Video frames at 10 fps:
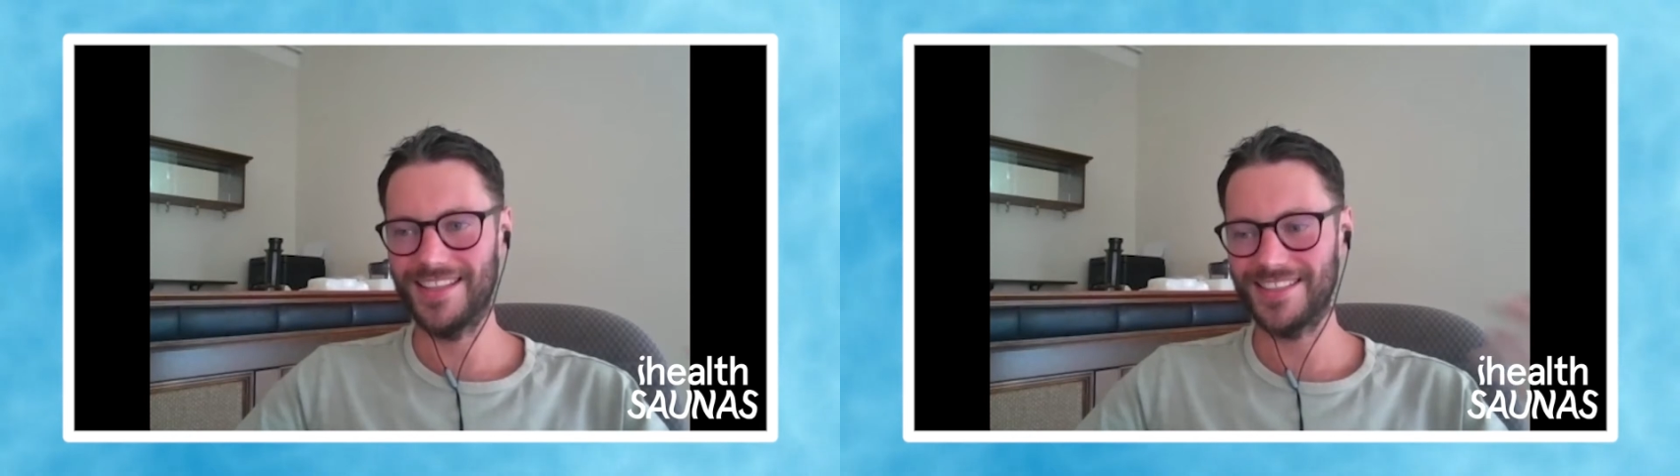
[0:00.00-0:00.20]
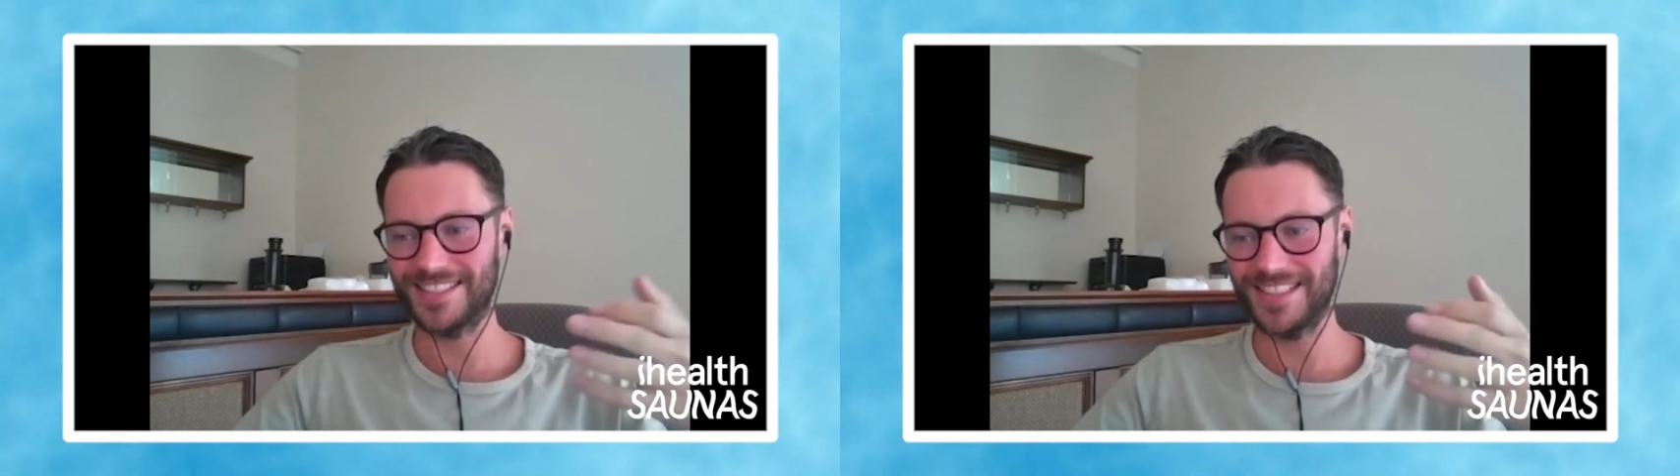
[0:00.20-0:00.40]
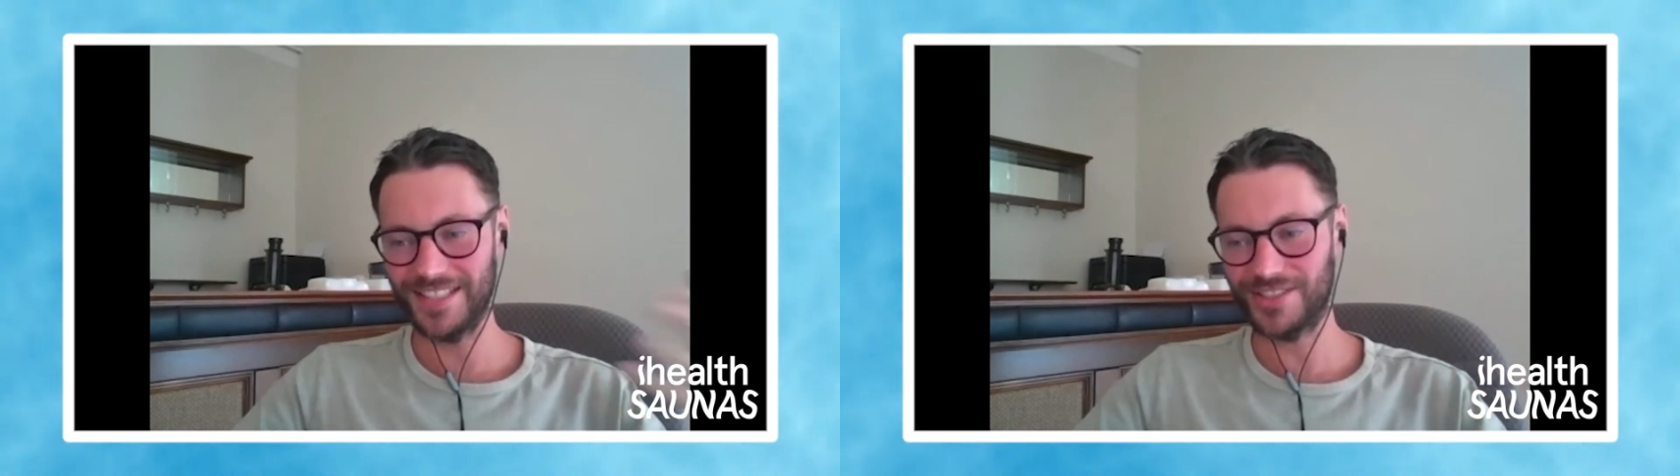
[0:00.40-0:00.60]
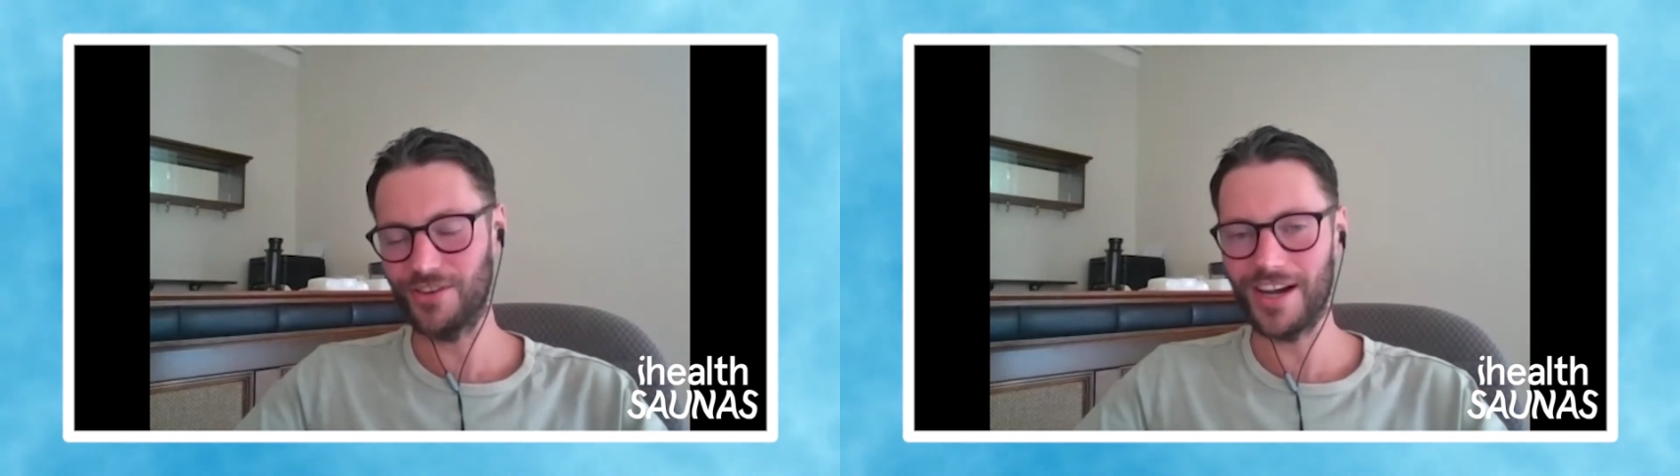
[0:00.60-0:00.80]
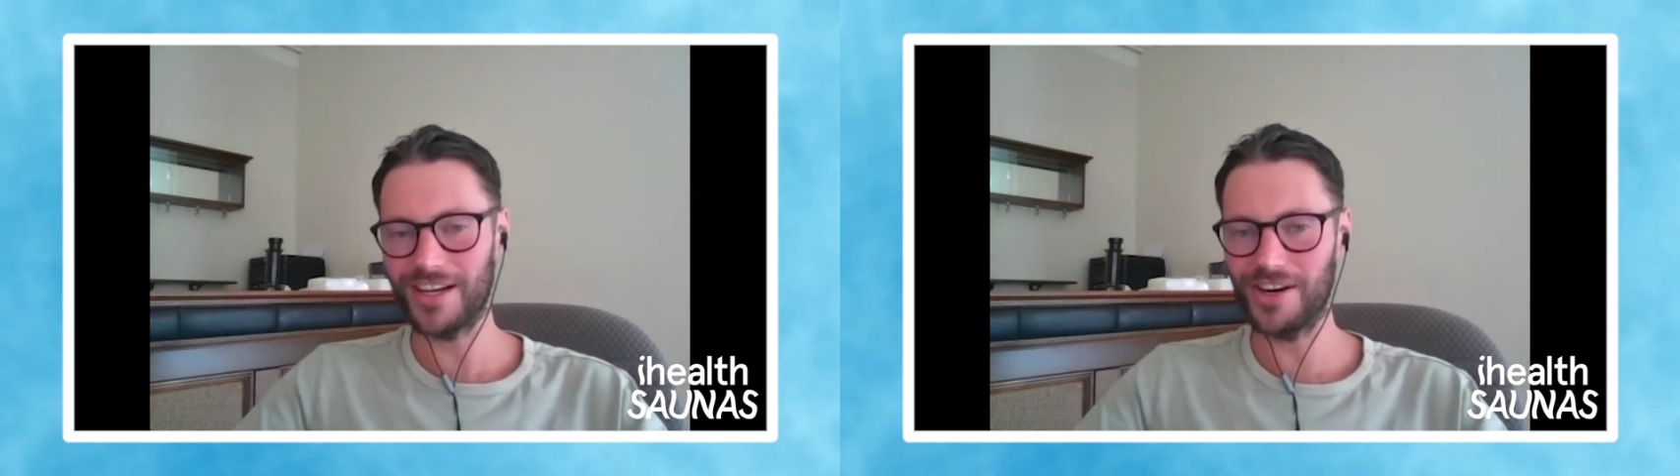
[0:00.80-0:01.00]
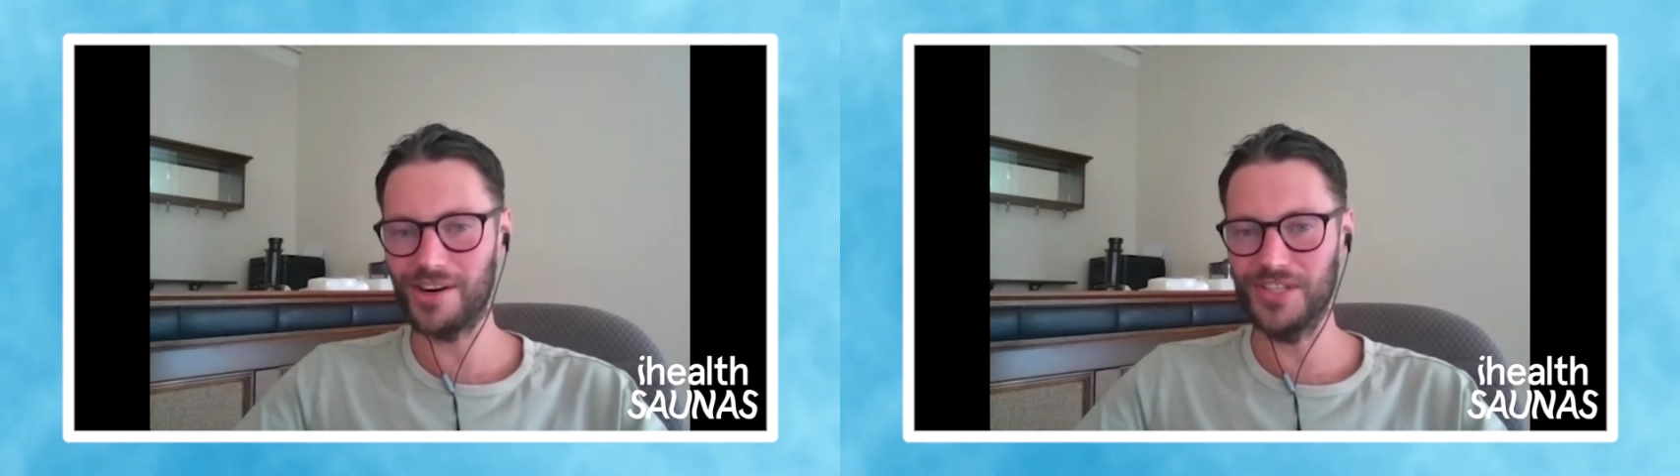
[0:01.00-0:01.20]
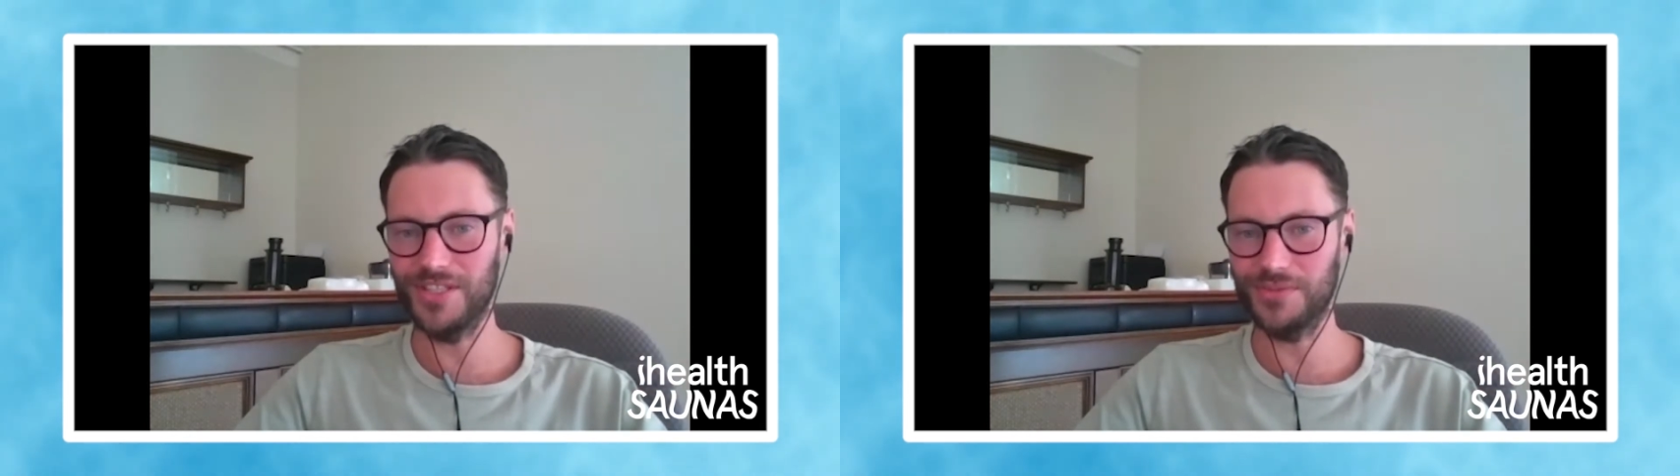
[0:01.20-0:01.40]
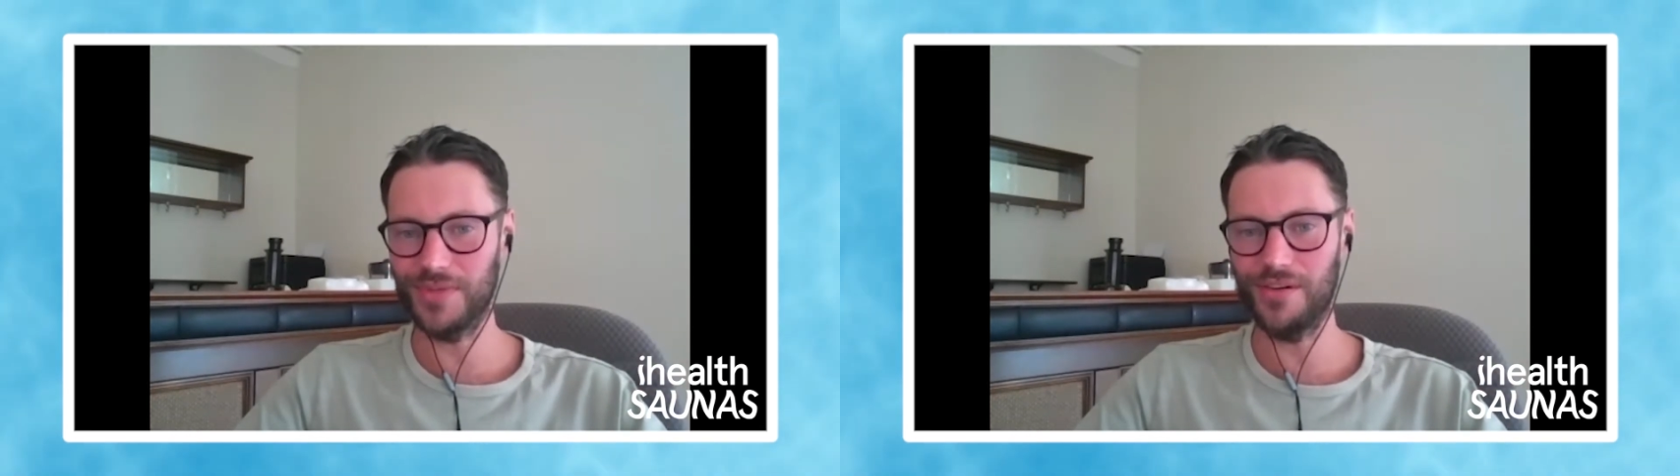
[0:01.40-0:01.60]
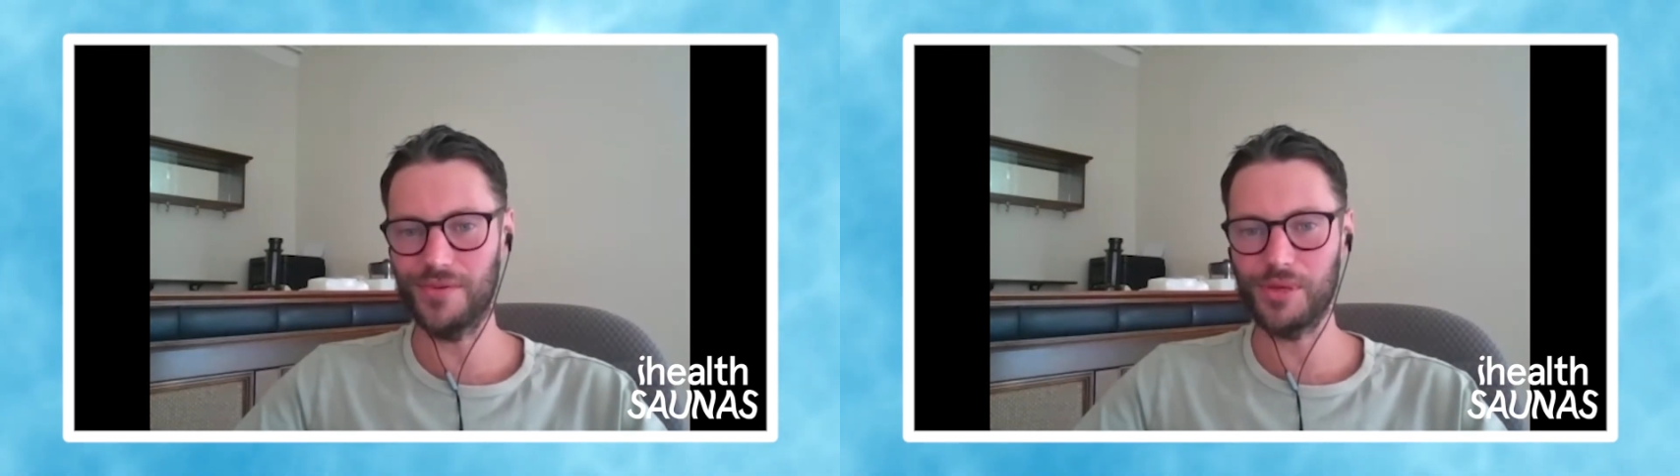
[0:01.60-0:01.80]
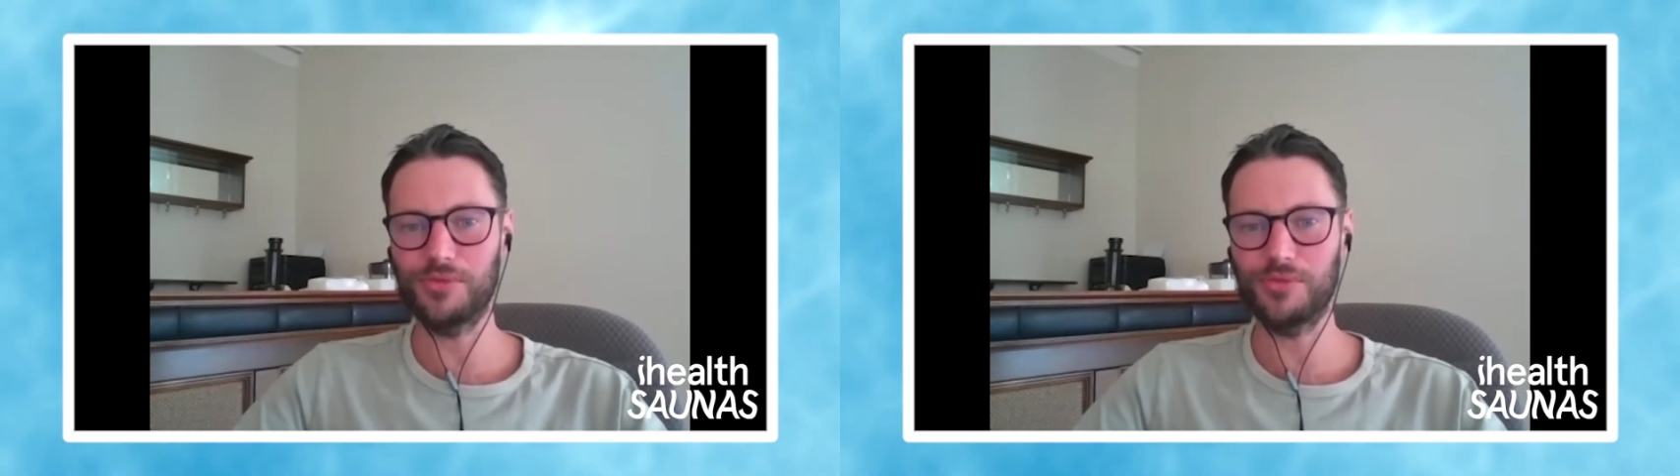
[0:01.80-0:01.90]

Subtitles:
it's not uncommon as well for